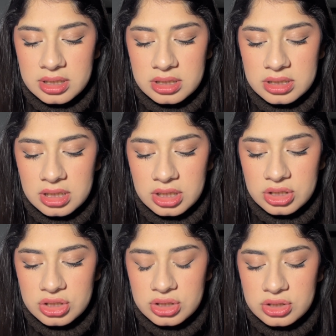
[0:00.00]
and she
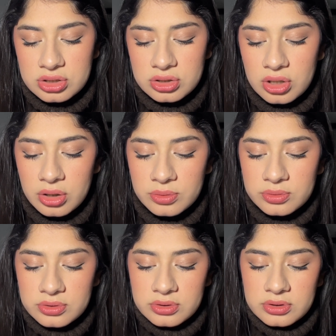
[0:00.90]
just
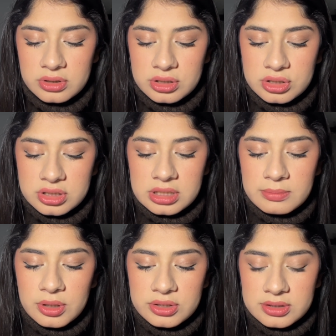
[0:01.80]
knows she
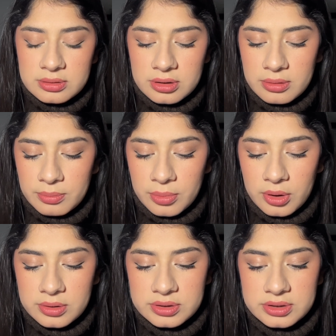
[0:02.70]
must
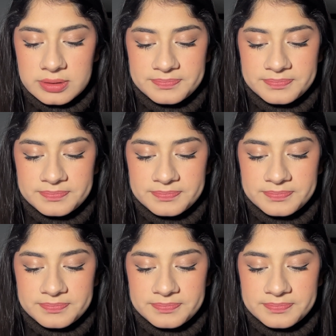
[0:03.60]
bolt.